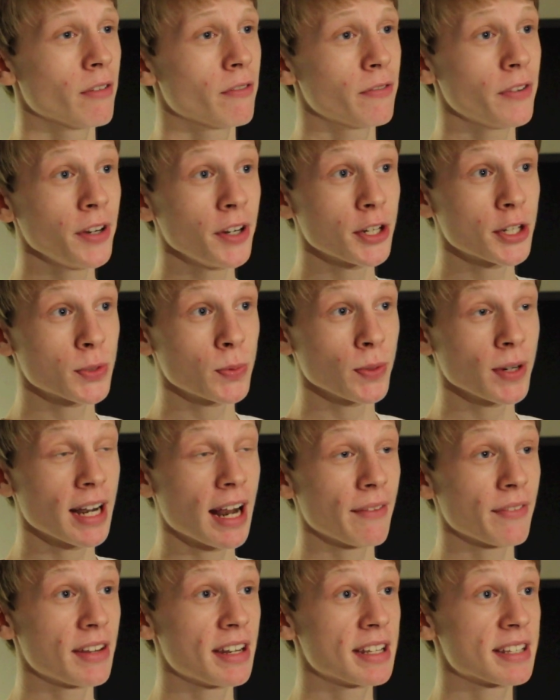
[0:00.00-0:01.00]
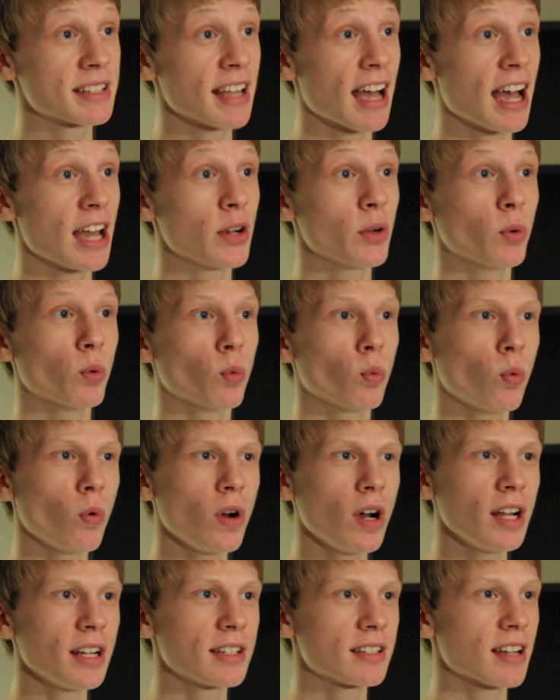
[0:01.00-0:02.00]
First, we're going to have to decide
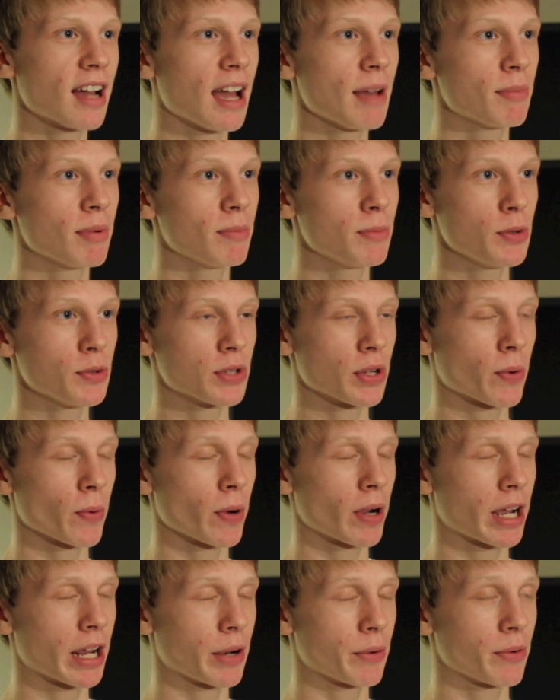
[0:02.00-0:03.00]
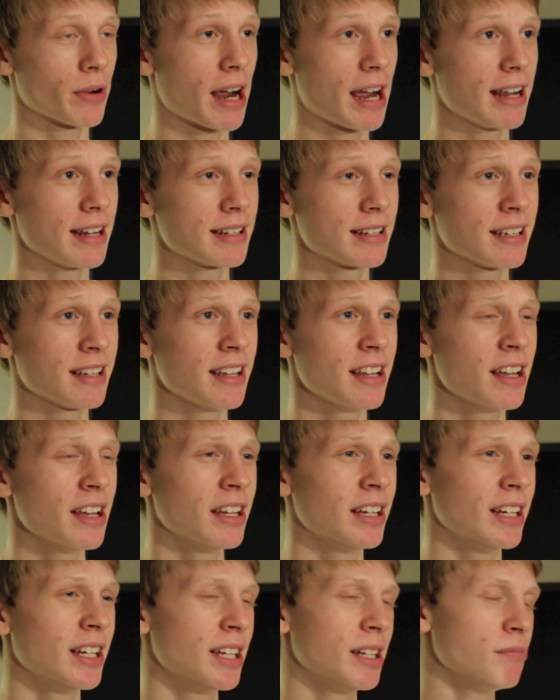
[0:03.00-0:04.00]
what type of music we're going to write.
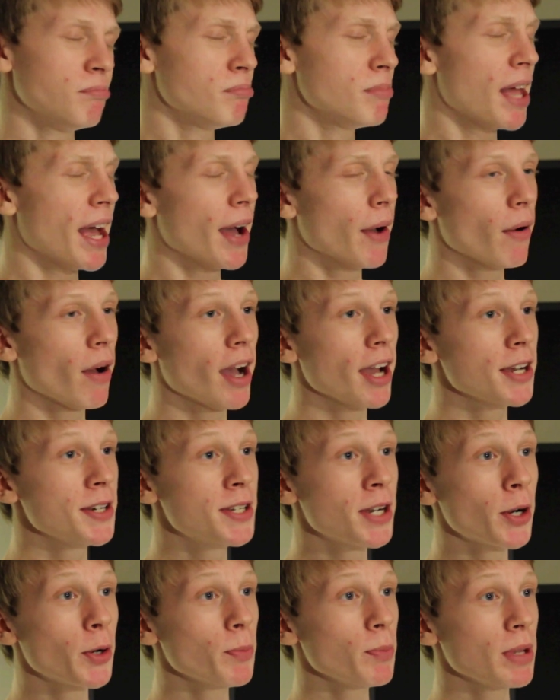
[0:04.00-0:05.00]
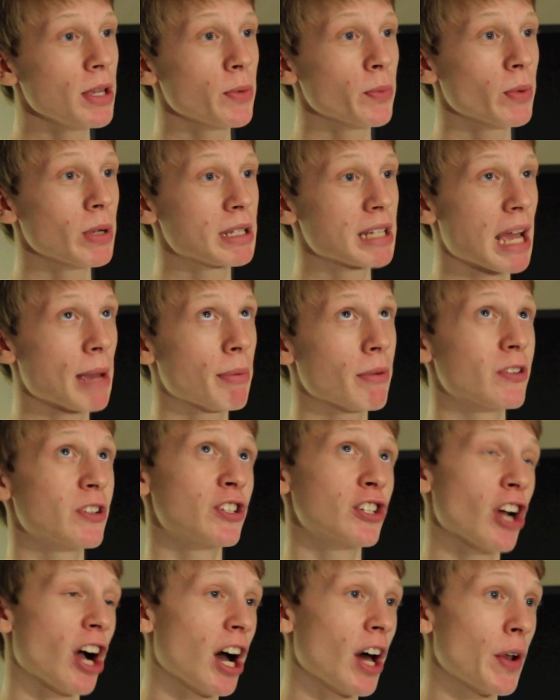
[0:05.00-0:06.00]
Now, I don't mean what type of
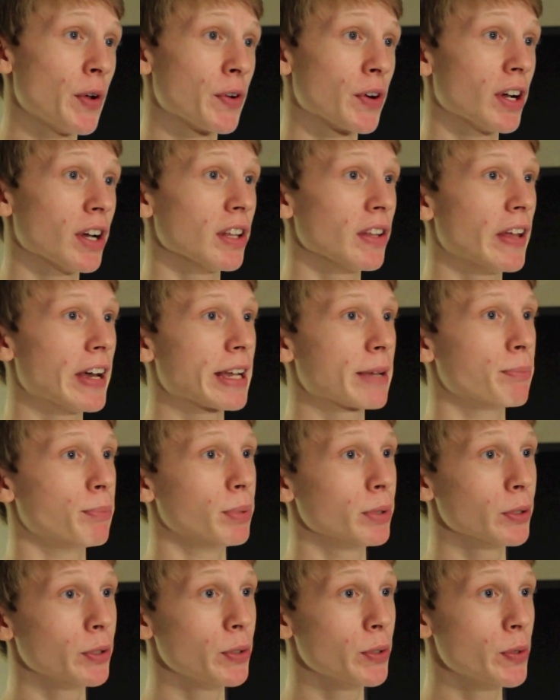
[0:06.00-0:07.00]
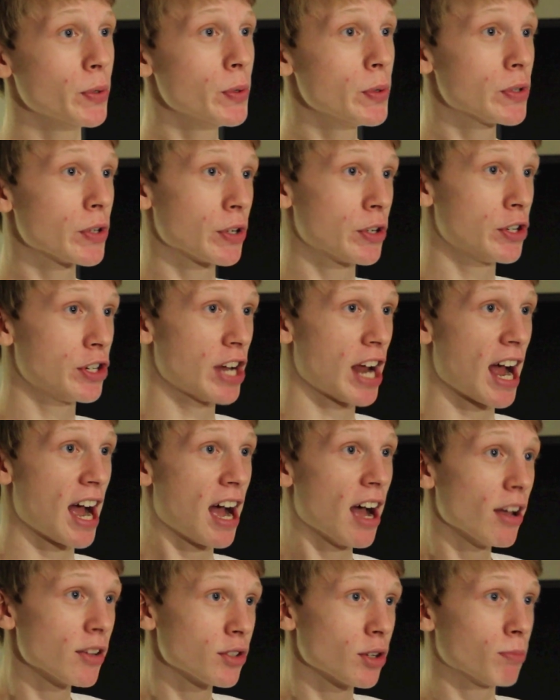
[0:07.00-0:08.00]
genre, like blues or
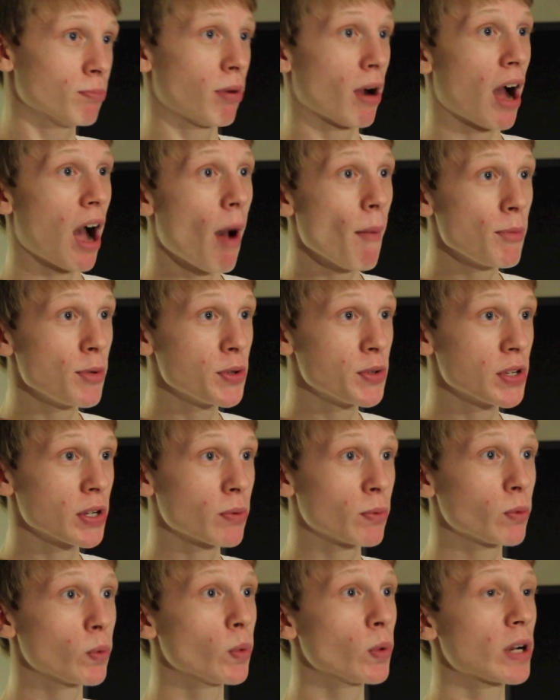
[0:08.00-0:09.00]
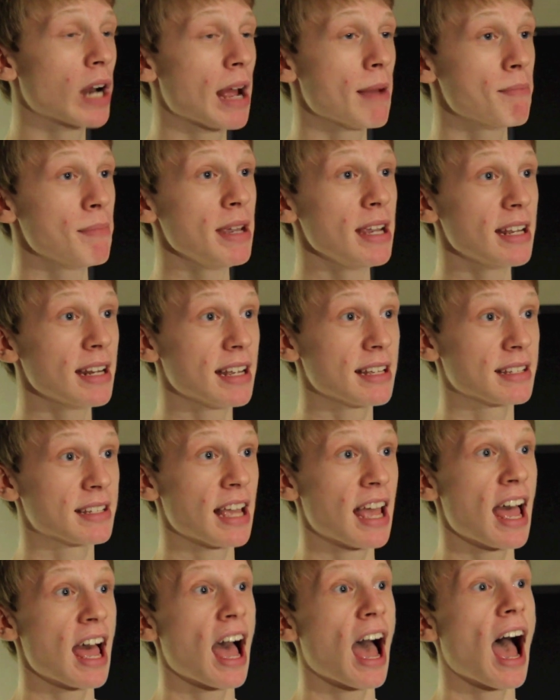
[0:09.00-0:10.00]
jazz or pop music. What I mean is
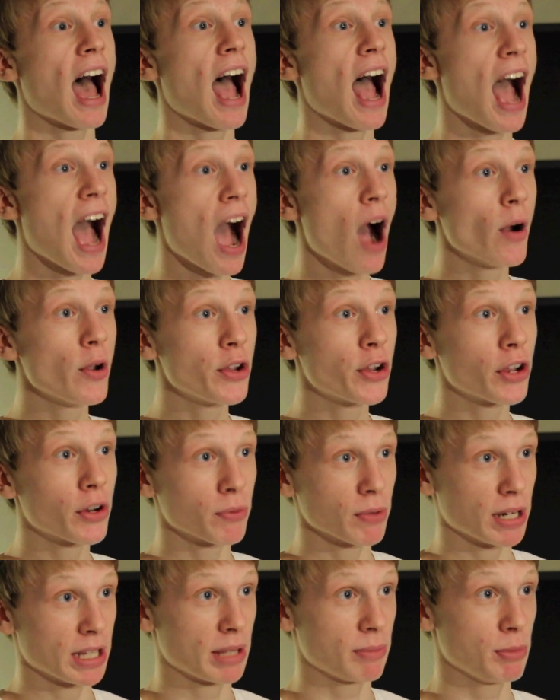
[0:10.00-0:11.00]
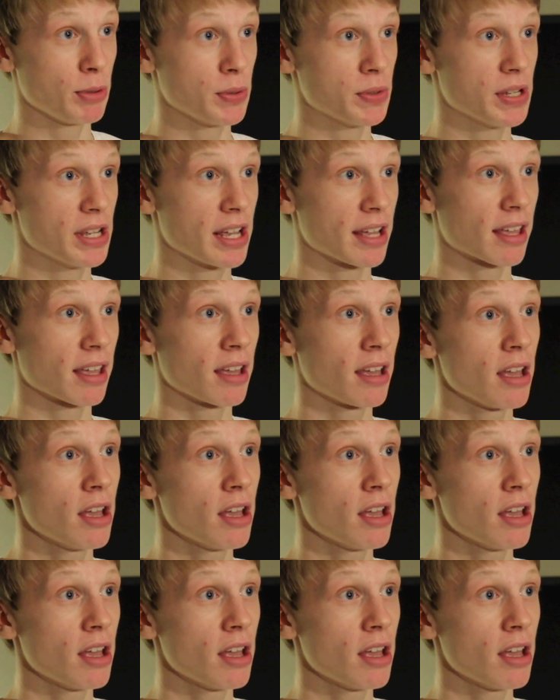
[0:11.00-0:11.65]
how you're going to write the music.